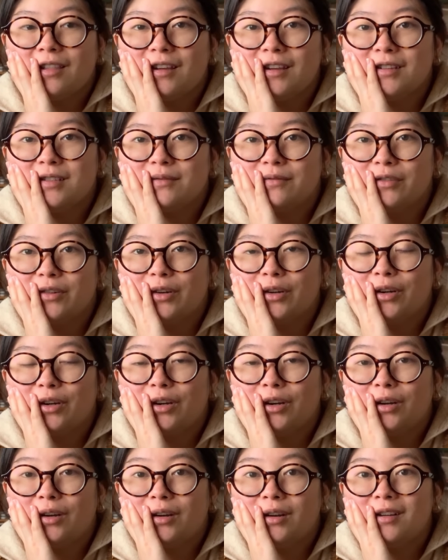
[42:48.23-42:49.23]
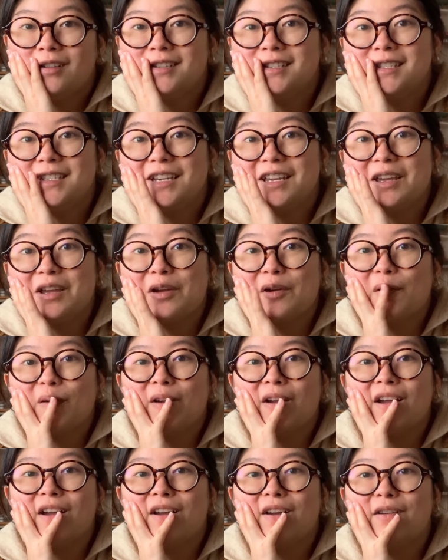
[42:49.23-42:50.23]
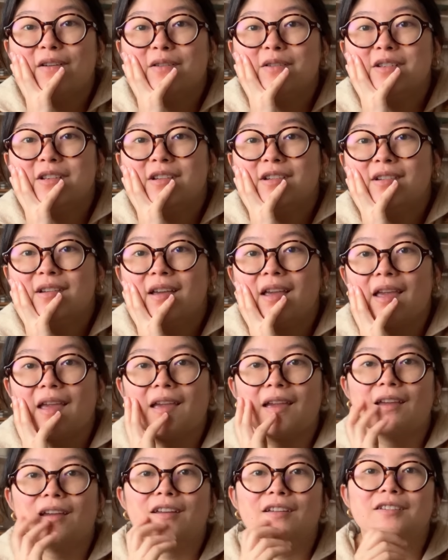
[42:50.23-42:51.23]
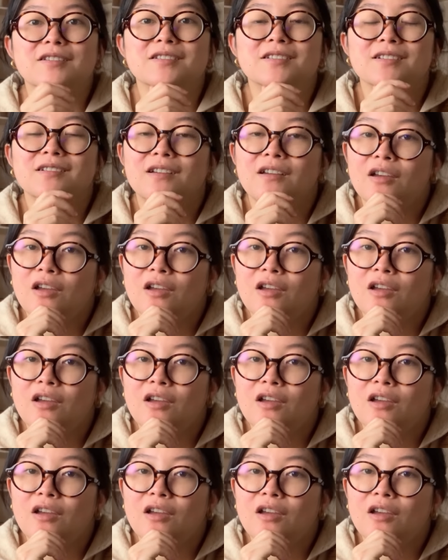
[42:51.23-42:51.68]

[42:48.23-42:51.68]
thanks for sticking around and